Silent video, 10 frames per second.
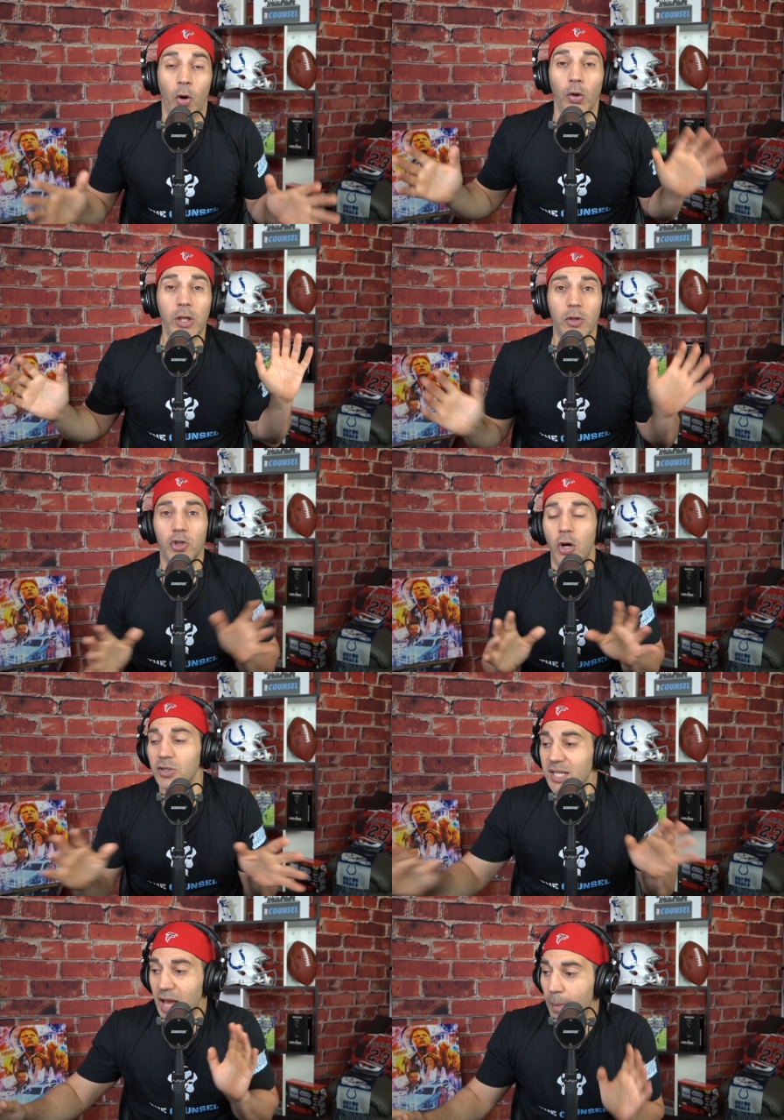Julio
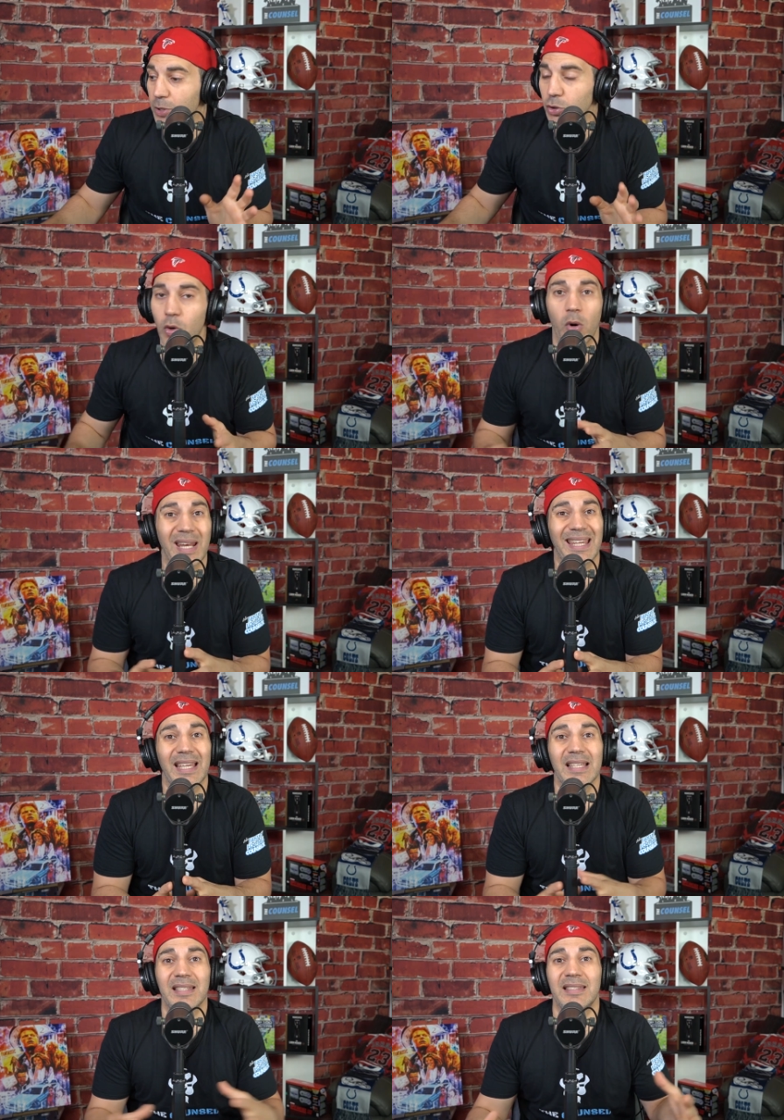Jones, the time of this
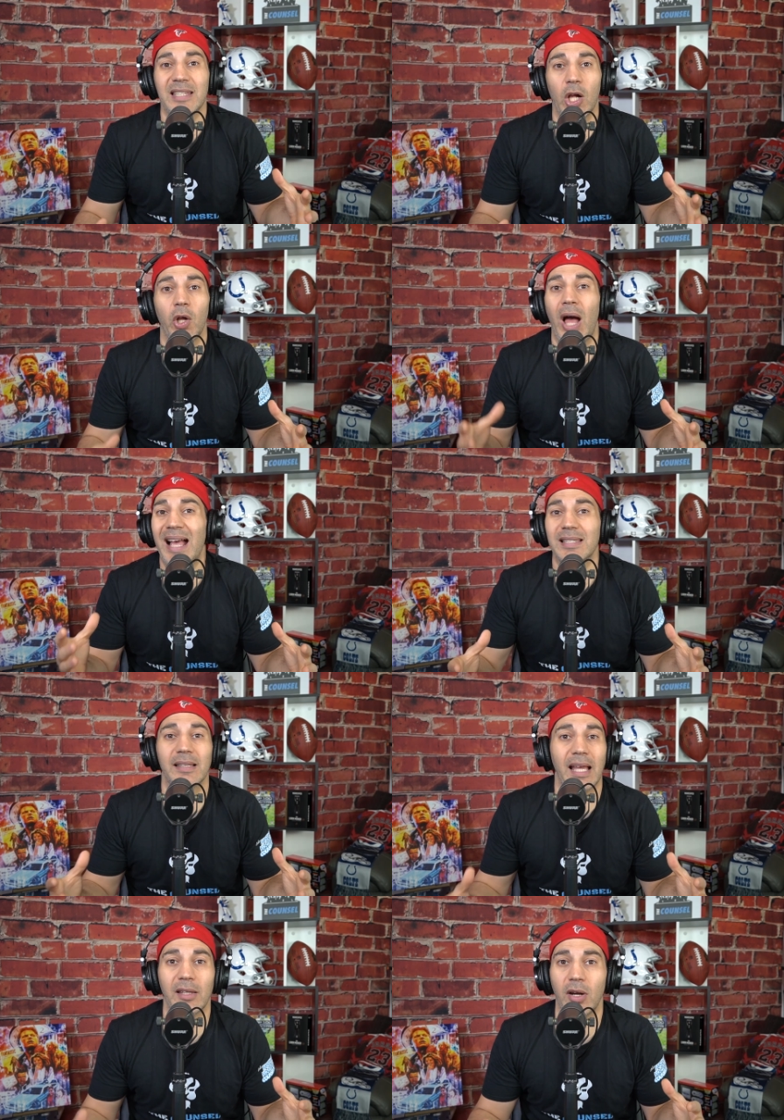recording, still
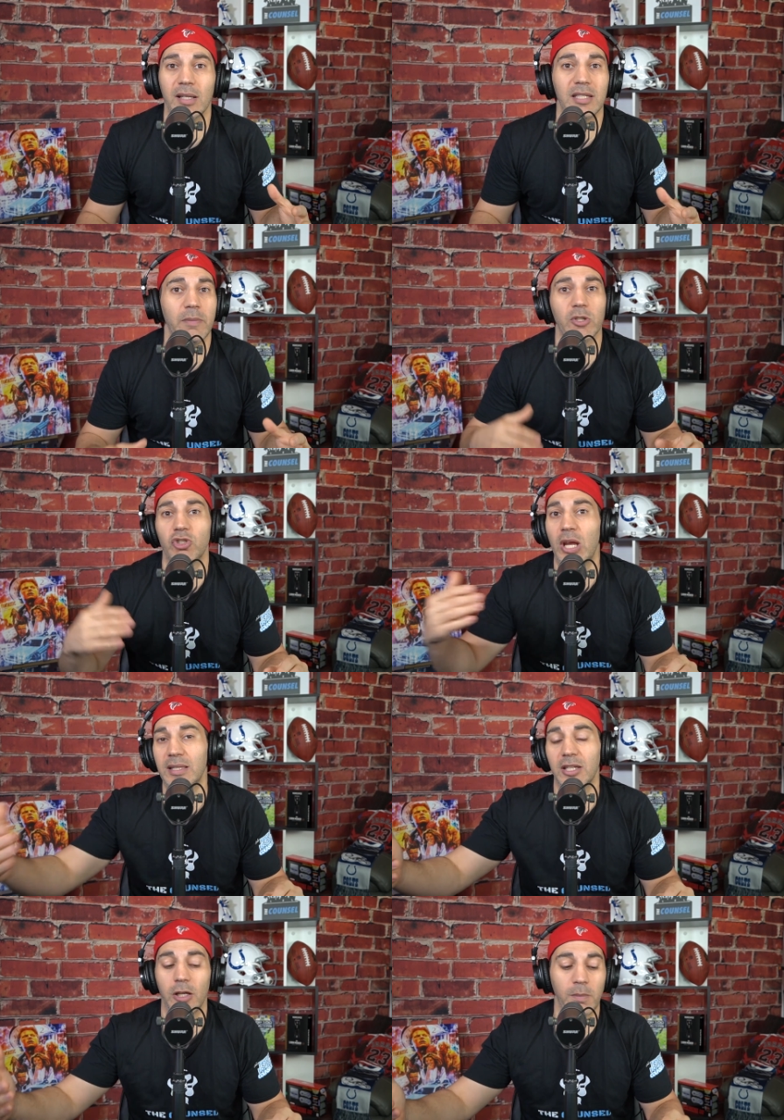hasn't landed on a team. There's a
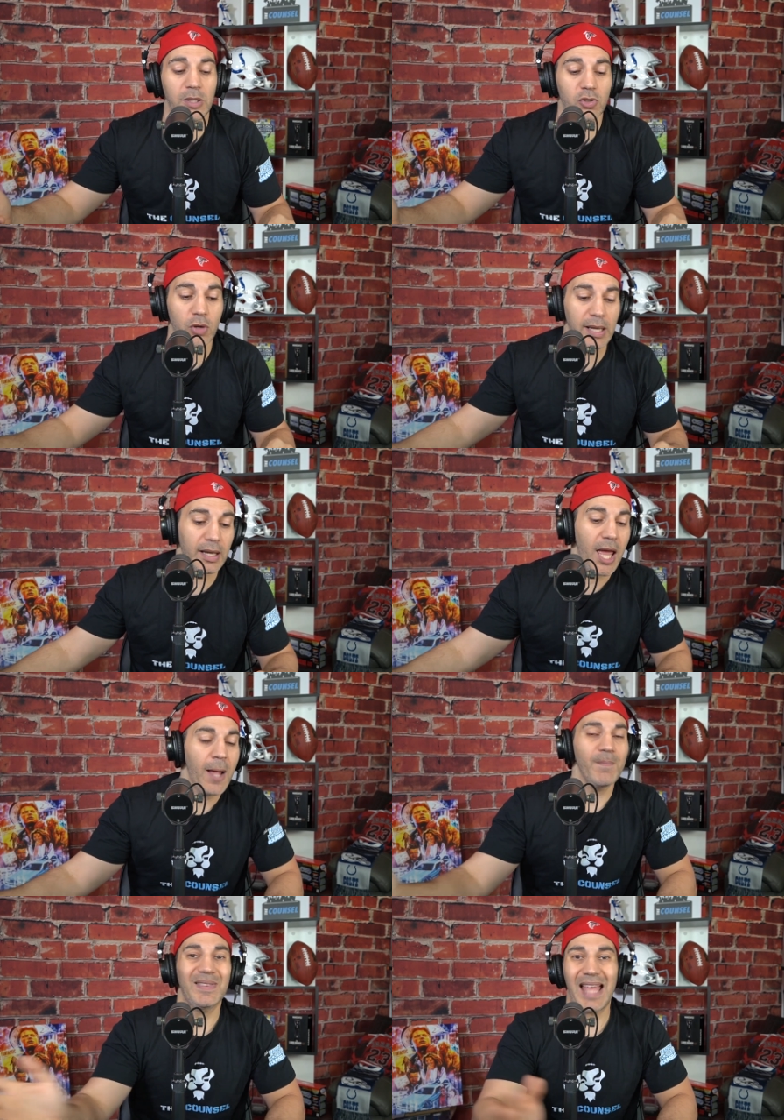chance he could be traded.
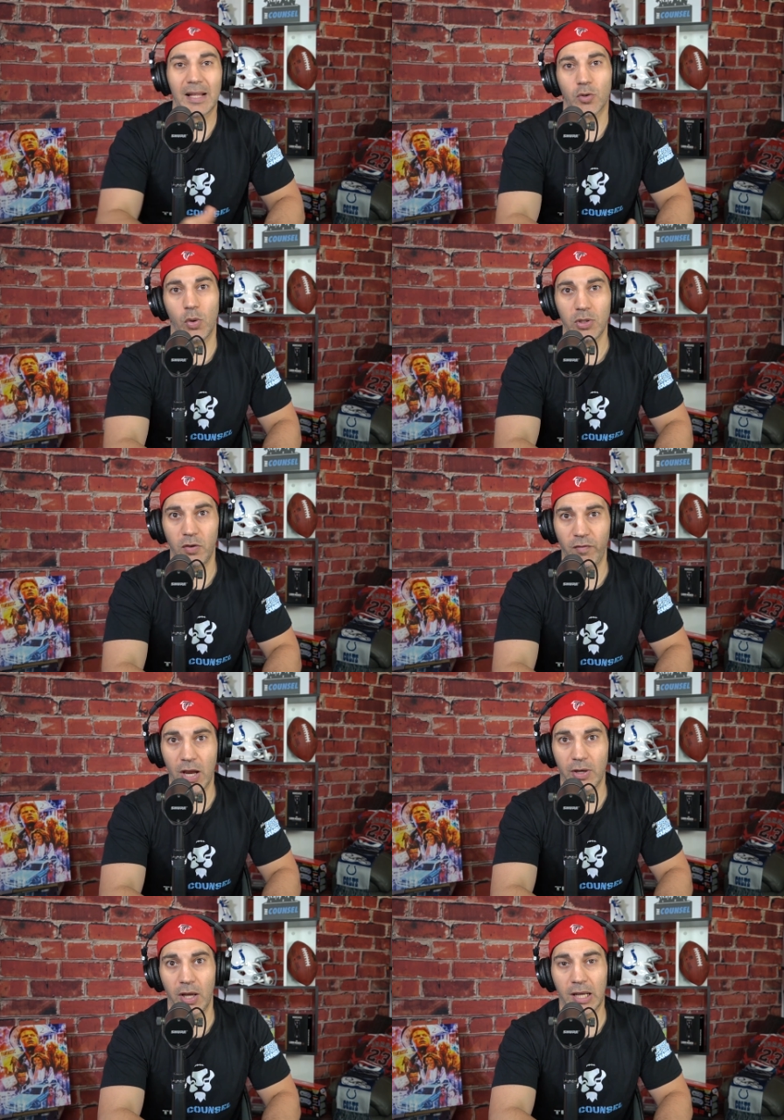That's going to
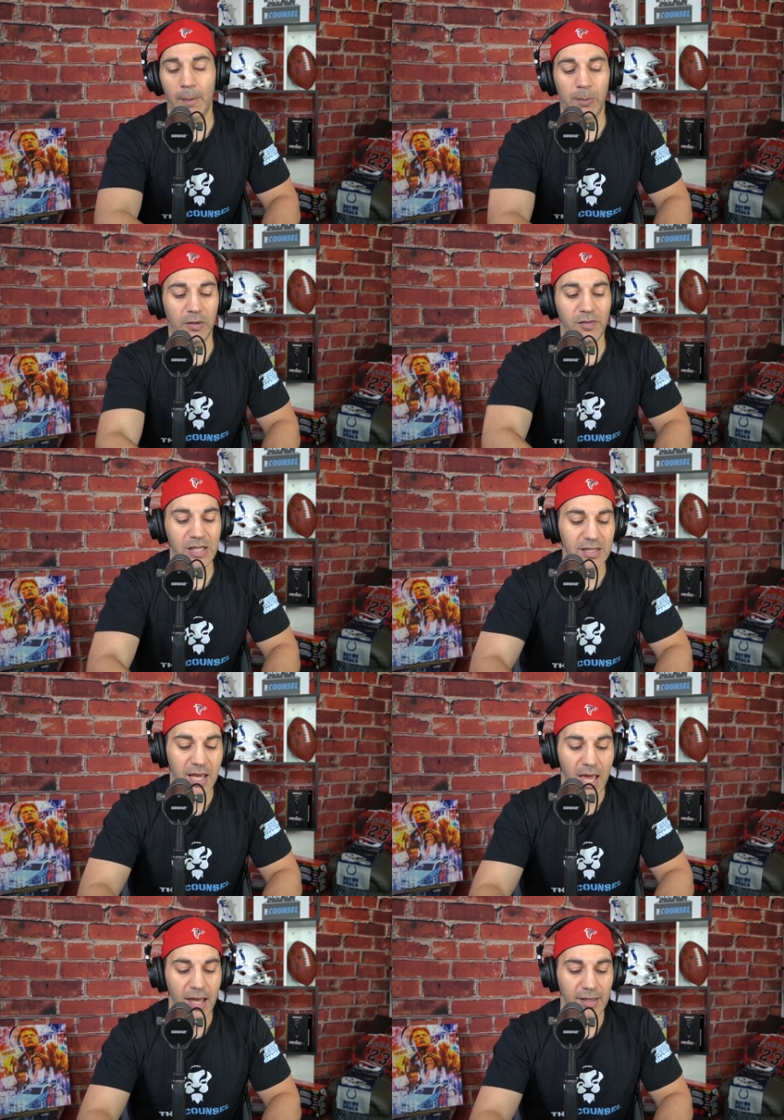vary a couple of
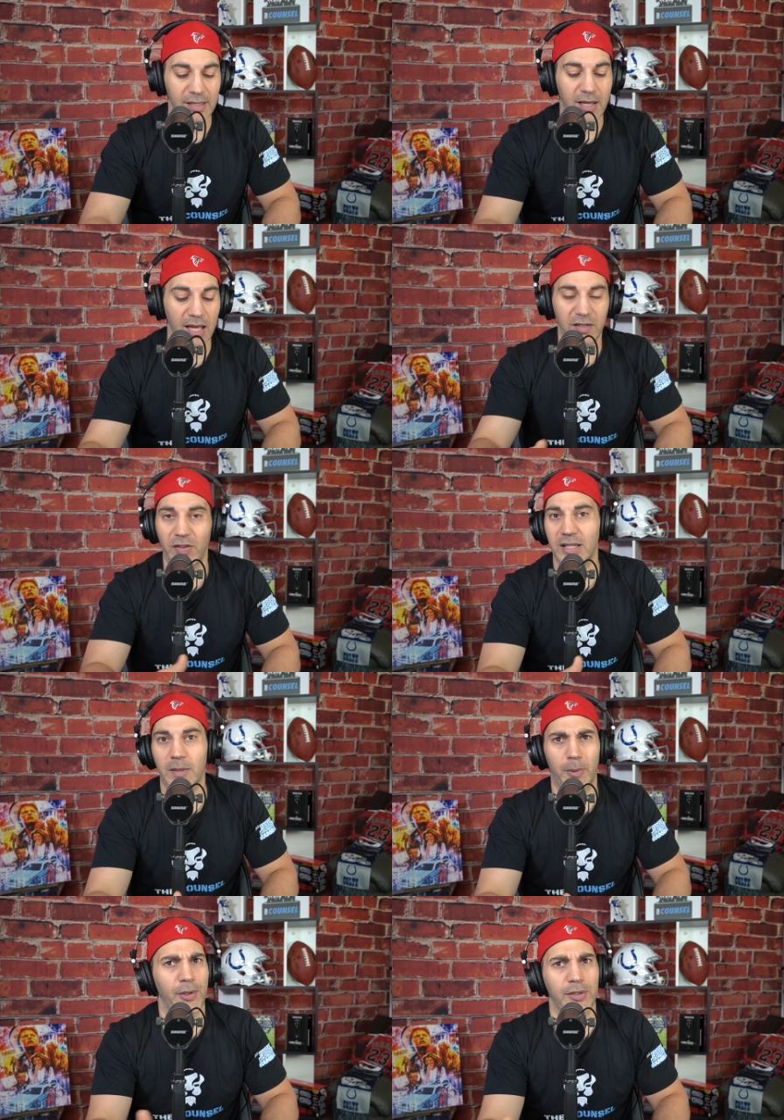these these guys. If he
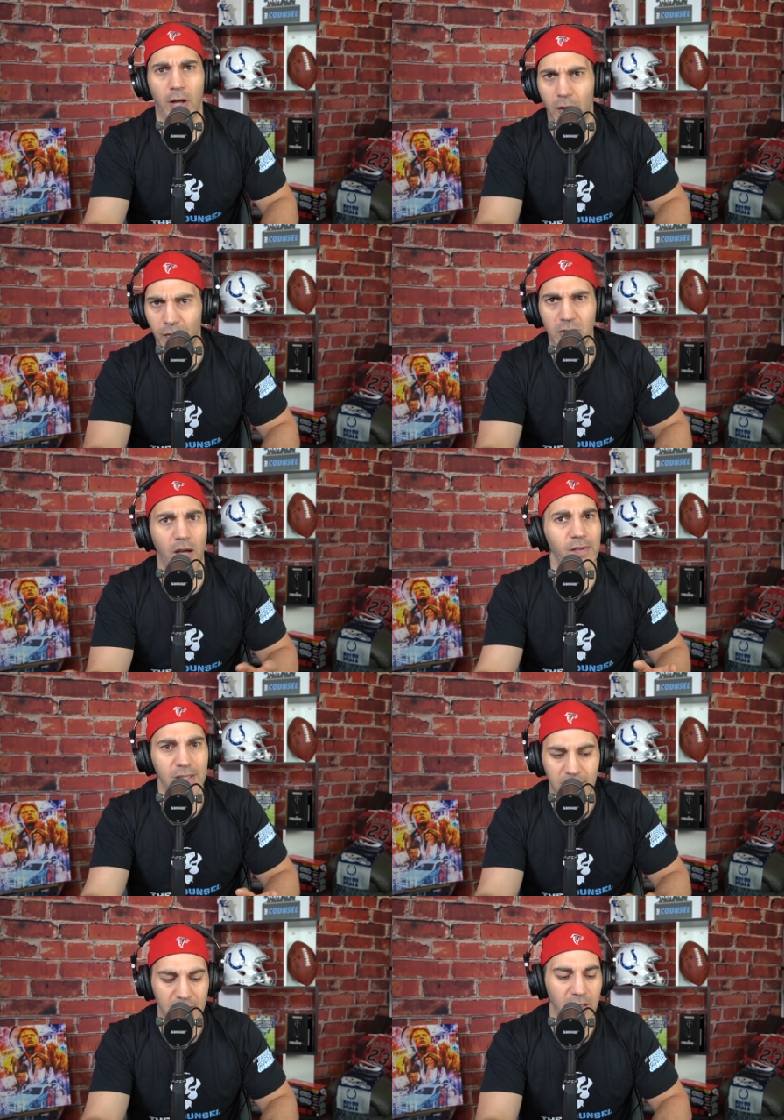ends up on the Dolphins,
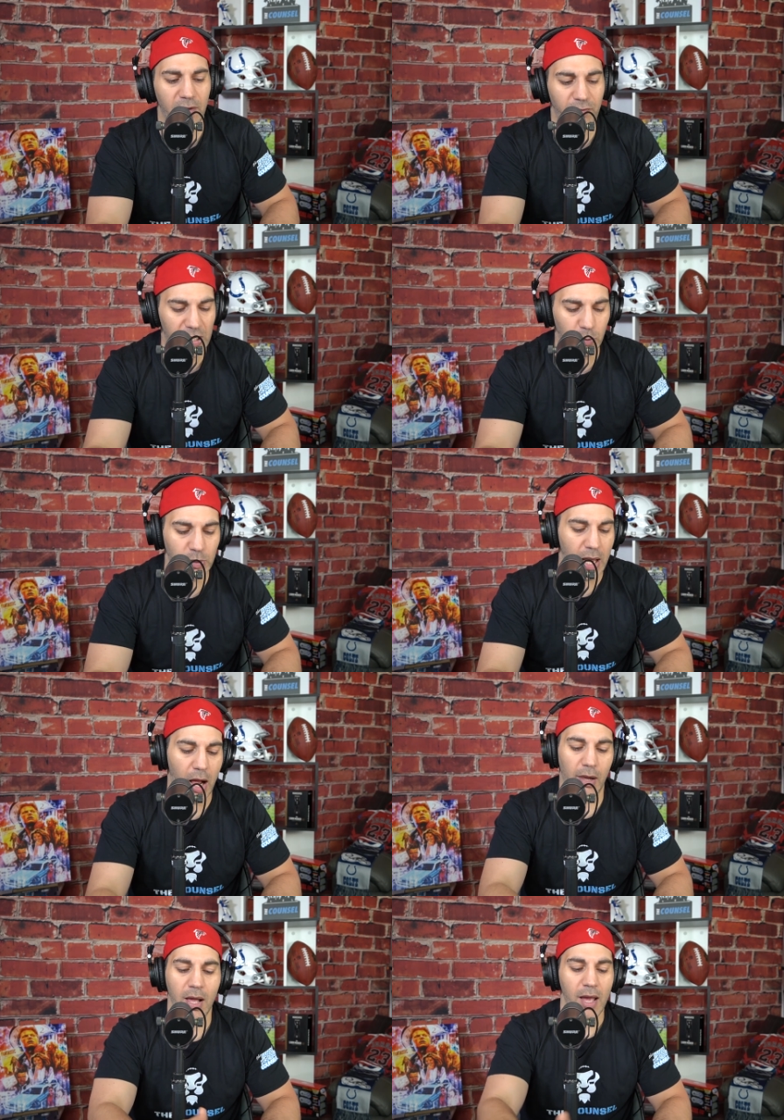obviously it's going to affect
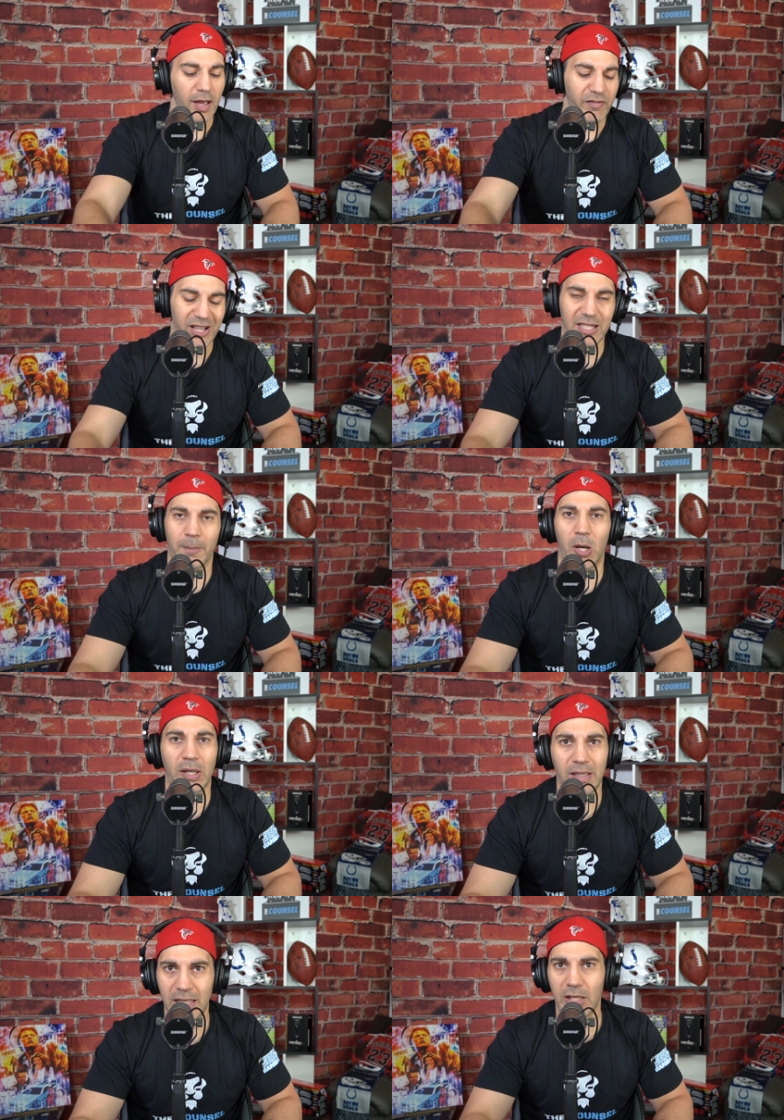Waddle. If he ends up
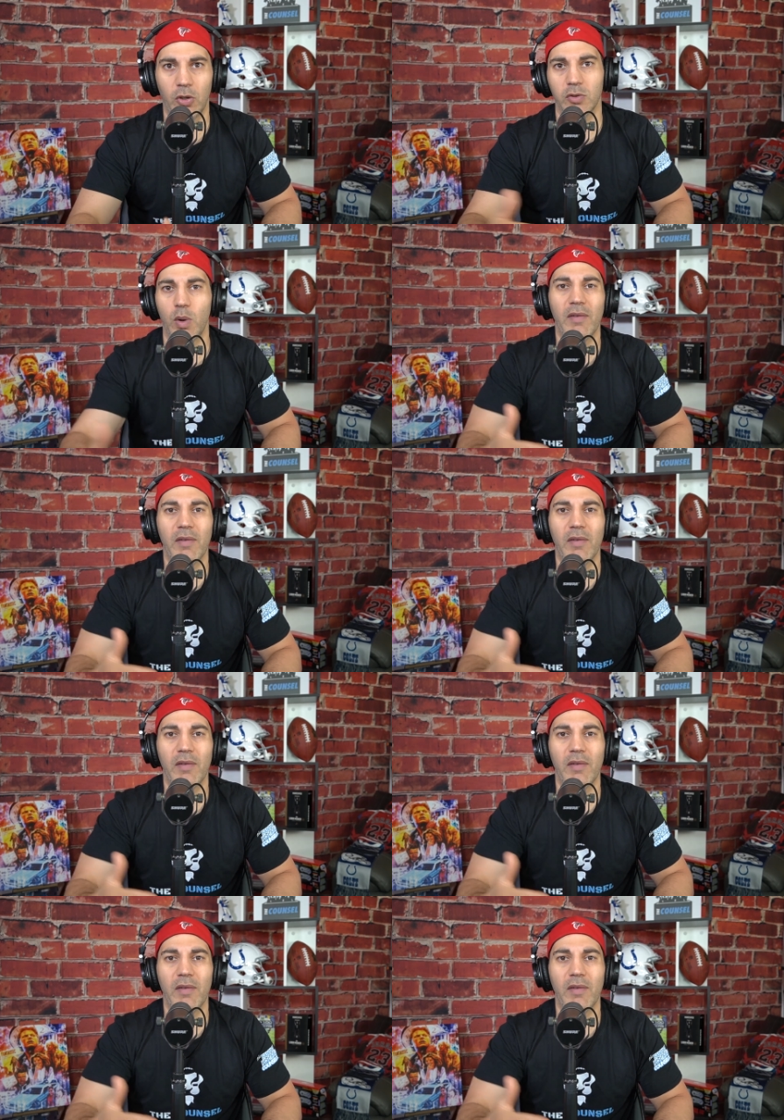on the Eagles,